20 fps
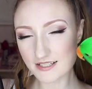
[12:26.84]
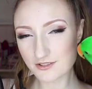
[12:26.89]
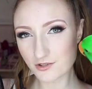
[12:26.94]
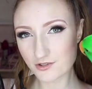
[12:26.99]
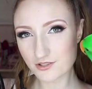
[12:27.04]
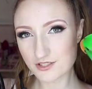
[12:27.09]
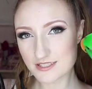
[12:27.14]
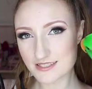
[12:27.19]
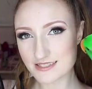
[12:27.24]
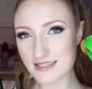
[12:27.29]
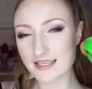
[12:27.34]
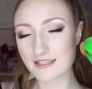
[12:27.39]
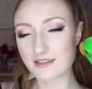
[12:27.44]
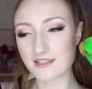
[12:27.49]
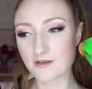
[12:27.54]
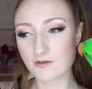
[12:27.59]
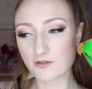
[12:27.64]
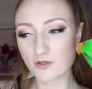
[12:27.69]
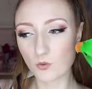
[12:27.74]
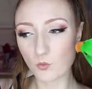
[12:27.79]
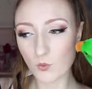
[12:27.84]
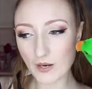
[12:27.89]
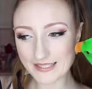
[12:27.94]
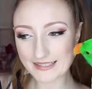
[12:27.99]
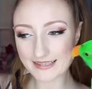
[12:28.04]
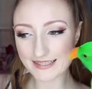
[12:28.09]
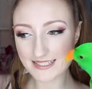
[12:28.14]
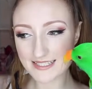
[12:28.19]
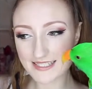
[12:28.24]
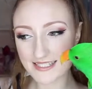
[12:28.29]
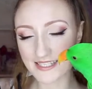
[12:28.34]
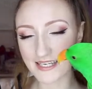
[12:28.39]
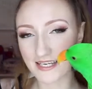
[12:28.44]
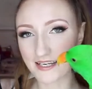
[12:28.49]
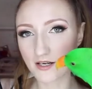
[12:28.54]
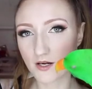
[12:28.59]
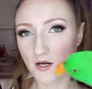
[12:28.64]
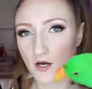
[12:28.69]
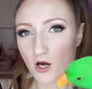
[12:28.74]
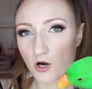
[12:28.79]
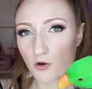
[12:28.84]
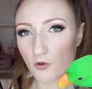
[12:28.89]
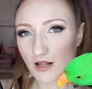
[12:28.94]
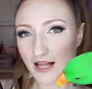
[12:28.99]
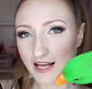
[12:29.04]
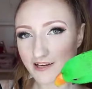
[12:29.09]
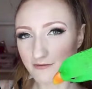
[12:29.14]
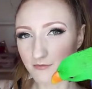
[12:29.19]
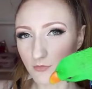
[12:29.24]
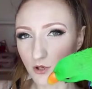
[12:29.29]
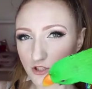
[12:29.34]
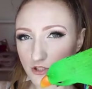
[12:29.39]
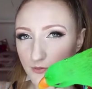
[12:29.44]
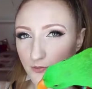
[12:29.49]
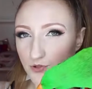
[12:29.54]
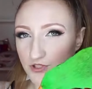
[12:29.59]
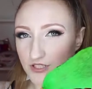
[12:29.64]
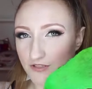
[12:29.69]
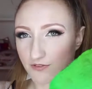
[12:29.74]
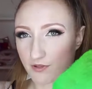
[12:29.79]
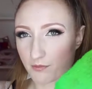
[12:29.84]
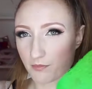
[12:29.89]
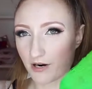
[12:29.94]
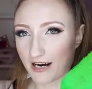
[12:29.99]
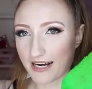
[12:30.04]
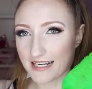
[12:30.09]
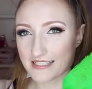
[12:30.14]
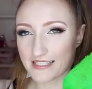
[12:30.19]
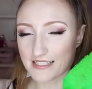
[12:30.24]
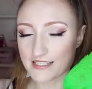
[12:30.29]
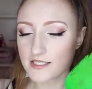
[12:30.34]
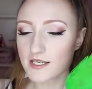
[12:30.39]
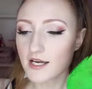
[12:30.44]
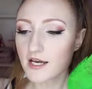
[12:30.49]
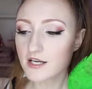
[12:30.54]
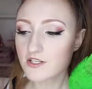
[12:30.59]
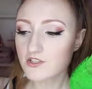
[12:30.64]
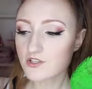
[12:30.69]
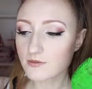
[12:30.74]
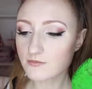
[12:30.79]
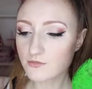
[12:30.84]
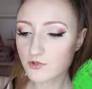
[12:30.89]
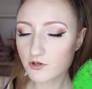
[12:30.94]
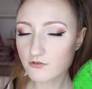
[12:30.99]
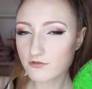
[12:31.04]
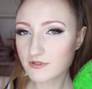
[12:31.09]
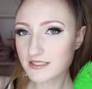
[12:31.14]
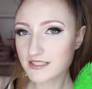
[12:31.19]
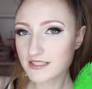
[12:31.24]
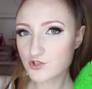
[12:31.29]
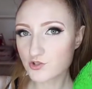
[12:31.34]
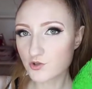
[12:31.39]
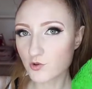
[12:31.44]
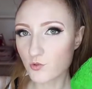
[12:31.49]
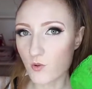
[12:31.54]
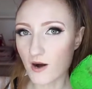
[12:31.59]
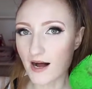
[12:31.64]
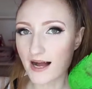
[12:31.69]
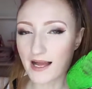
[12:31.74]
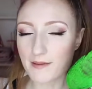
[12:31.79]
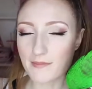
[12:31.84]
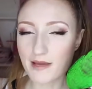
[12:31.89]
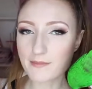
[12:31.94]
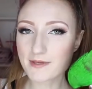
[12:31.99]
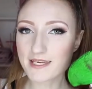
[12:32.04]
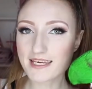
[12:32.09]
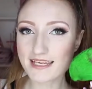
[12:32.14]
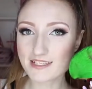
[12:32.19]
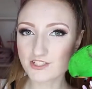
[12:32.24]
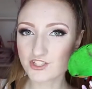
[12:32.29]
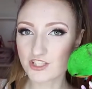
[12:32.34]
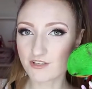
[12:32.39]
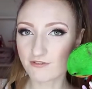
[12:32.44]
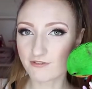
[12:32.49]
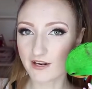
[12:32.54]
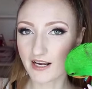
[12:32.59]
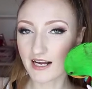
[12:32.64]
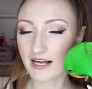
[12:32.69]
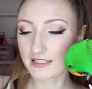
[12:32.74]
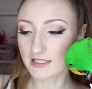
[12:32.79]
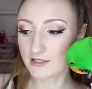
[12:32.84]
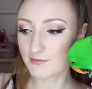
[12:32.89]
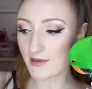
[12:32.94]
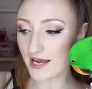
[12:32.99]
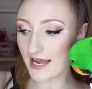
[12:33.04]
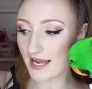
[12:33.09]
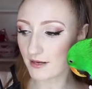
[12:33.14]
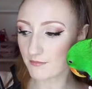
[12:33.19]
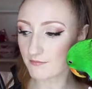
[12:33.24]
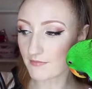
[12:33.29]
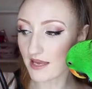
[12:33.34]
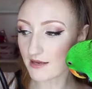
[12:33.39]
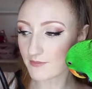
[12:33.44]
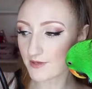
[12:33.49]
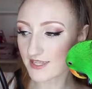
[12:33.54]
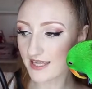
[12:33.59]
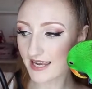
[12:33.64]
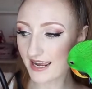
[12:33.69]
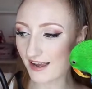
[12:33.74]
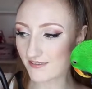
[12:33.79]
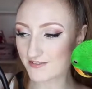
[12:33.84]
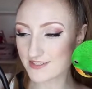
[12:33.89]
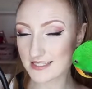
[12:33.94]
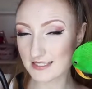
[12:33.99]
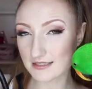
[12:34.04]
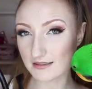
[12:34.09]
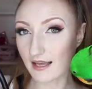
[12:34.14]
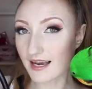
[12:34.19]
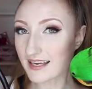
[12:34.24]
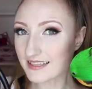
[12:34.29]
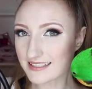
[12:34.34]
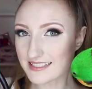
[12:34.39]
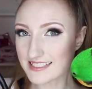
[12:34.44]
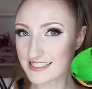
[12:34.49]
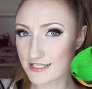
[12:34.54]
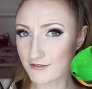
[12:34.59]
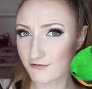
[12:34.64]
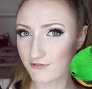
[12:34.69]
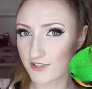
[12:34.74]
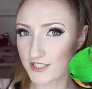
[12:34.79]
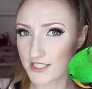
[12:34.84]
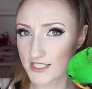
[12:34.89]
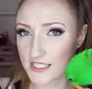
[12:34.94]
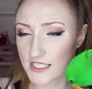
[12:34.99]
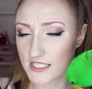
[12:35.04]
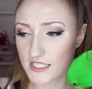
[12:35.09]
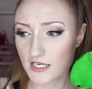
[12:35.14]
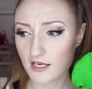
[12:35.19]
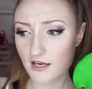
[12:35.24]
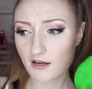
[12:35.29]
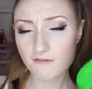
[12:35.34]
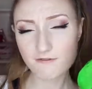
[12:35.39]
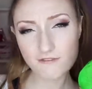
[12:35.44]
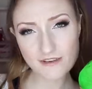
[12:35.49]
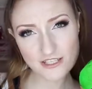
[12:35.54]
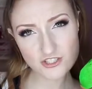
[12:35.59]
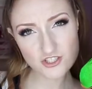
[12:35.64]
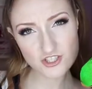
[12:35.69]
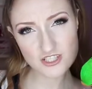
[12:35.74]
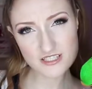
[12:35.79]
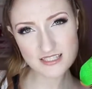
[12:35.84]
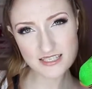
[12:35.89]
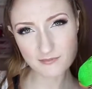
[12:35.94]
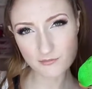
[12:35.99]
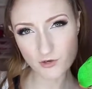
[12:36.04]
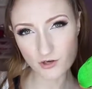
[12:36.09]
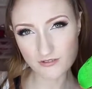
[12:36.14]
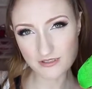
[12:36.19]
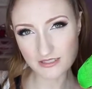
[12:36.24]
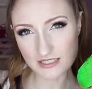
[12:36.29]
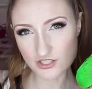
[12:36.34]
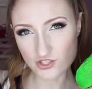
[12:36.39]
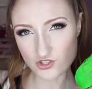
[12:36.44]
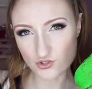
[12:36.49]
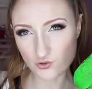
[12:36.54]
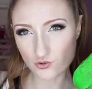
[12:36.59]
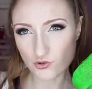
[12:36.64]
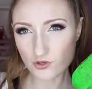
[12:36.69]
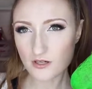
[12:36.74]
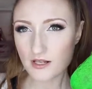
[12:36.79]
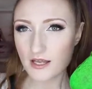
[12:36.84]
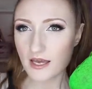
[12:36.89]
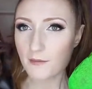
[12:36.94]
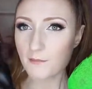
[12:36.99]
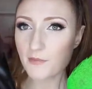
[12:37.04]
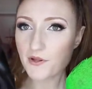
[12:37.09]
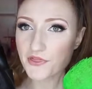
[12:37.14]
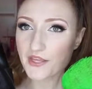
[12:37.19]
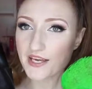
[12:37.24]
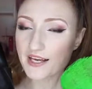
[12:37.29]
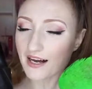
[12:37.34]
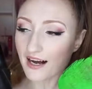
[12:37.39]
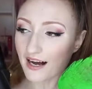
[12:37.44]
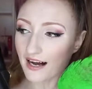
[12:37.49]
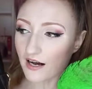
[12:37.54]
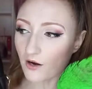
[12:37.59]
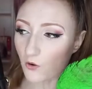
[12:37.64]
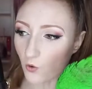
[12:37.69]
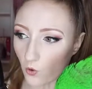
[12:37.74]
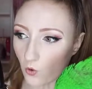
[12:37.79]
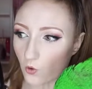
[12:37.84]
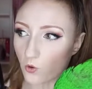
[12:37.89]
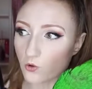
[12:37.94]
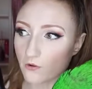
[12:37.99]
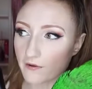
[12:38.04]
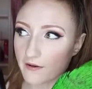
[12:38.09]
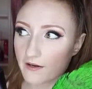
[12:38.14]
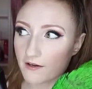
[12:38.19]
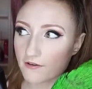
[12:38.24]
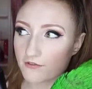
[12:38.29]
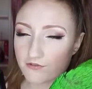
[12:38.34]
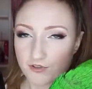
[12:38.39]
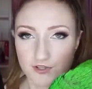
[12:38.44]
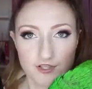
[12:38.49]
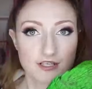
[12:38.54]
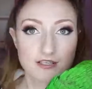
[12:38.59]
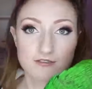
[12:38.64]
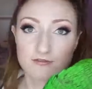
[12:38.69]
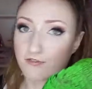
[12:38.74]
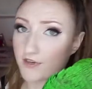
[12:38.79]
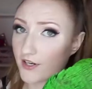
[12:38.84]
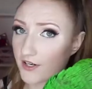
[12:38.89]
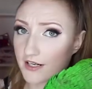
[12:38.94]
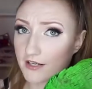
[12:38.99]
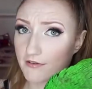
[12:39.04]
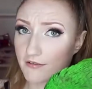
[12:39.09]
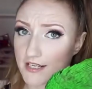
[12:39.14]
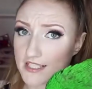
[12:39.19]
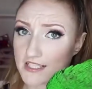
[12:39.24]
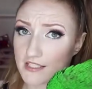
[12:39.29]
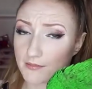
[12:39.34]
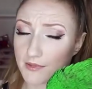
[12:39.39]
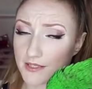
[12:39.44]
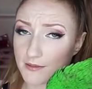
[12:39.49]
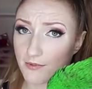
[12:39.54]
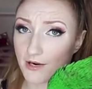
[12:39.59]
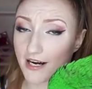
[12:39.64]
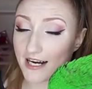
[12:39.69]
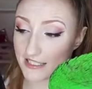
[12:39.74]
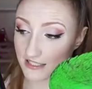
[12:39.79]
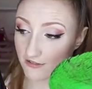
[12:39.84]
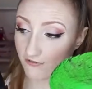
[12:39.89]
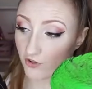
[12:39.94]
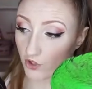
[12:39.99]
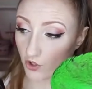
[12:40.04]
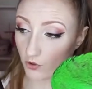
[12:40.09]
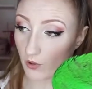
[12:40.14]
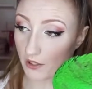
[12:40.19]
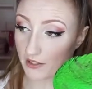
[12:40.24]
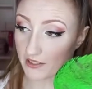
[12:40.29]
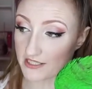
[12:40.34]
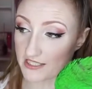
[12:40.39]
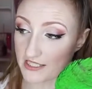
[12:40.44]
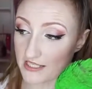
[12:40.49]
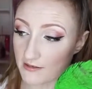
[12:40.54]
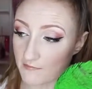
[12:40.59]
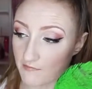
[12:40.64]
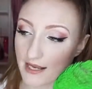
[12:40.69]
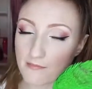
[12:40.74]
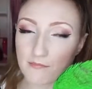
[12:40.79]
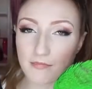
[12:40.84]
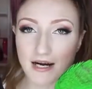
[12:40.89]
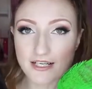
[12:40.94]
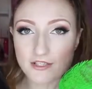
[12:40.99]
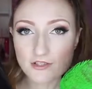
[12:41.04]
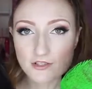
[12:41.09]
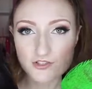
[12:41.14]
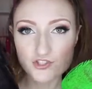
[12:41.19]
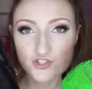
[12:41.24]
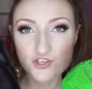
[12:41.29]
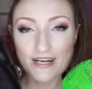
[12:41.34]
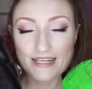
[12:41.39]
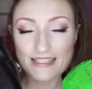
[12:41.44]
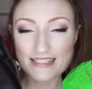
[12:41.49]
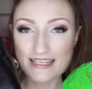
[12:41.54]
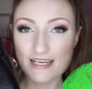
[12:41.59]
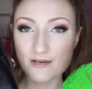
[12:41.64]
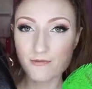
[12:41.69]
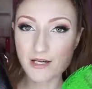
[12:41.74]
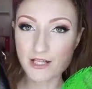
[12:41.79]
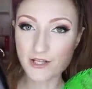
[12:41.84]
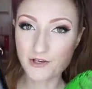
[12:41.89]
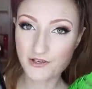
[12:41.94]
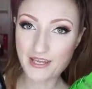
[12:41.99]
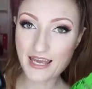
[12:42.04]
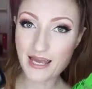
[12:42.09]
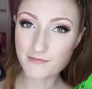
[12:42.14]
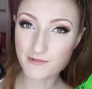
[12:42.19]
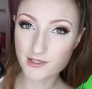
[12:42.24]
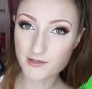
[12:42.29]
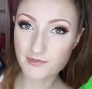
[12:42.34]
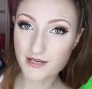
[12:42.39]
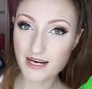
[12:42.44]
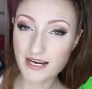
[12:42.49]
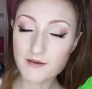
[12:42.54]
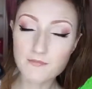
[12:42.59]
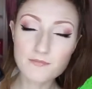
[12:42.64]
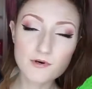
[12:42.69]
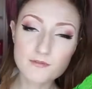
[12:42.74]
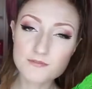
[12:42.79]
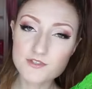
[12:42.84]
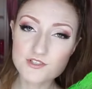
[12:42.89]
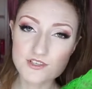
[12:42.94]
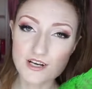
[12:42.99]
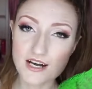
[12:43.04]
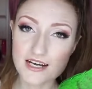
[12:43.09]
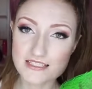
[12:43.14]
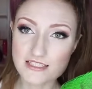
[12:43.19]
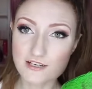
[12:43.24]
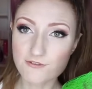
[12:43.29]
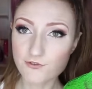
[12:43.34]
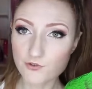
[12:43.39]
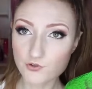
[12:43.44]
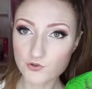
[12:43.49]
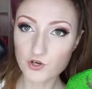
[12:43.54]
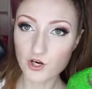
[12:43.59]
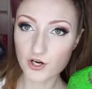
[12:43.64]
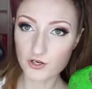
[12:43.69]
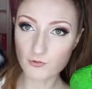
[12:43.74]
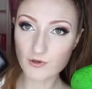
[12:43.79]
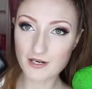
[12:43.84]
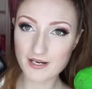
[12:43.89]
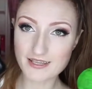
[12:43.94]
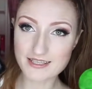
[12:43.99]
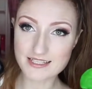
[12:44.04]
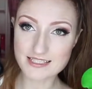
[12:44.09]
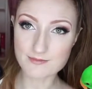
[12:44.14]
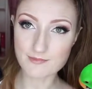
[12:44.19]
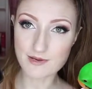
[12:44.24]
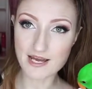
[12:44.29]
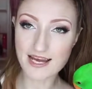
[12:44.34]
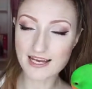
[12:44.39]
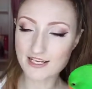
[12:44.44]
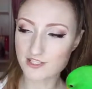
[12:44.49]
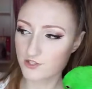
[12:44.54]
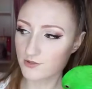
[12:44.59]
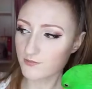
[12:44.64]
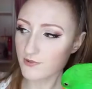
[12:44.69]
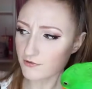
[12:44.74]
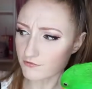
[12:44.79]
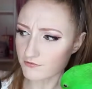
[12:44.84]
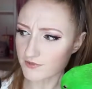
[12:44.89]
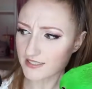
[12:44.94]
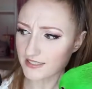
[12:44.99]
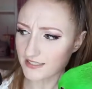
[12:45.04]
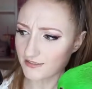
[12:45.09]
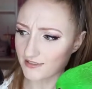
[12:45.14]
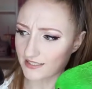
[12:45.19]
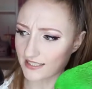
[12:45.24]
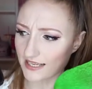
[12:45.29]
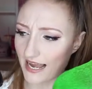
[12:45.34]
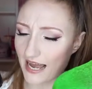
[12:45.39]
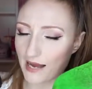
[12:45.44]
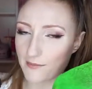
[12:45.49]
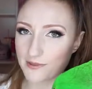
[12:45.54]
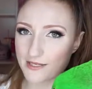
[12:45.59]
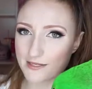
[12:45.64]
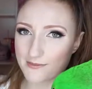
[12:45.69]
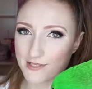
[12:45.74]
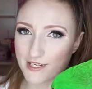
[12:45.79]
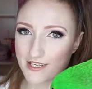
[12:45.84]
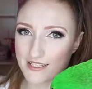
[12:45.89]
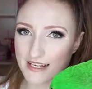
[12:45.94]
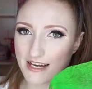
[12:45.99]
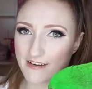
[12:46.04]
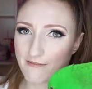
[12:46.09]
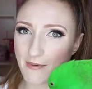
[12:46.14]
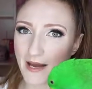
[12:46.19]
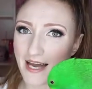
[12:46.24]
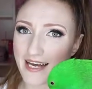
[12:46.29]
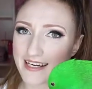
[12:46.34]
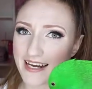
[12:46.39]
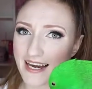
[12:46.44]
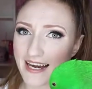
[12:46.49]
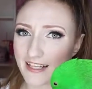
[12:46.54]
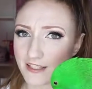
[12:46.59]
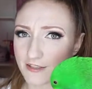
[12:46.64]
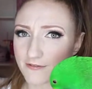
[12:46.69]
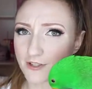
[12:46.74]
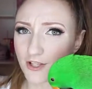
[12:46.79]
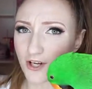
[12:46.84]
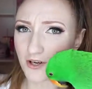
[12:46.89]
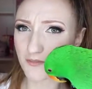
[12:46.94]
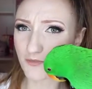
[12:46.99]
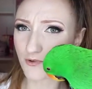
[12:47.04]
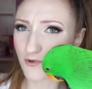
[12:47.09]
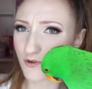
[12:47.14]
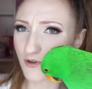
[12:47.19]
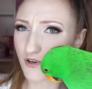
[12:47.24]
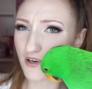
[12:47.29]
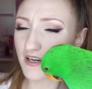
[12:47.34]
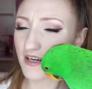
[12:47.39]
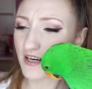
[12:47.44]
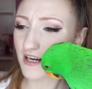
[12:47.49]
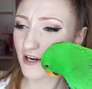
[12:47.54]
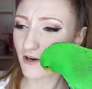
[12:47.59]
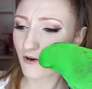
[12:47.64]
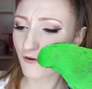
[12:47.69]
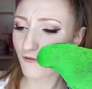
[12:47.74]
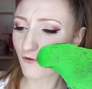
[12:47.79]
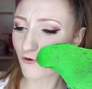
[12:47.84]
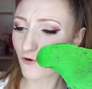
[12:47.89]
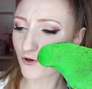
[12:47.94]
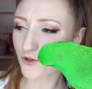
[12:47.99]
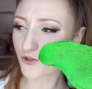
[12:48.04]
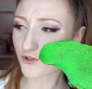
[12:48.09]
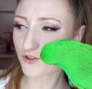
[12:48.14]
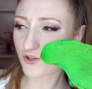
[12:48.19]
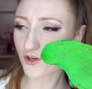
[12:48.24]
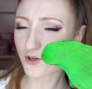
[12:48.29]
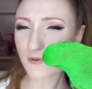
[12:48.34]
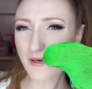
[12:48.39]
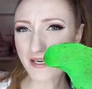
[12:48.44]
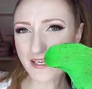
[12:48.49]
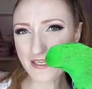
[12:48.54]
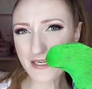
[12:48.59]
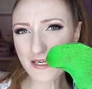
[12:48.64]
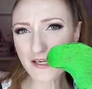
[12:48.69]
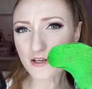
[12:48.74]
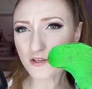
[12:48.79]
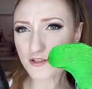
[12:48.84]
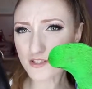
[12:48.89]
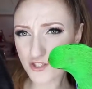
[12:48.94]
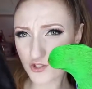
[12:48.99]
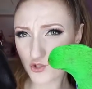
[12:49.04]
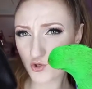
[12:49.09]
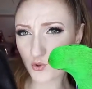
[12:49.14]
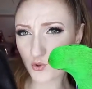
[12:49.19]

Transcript: I noticed, like the, the one listing will have multiple different prices, so I'm not sure why, maybe each different colored bag, maybe they have slightly different features, I'm not really sure, but they are all very, very reasonably priced for the quality. It might not translate well on camera, but I can promise you guys, if you got one of these bags, you'd be really, really happy because I've paid a hell of a lot more for nowhere near as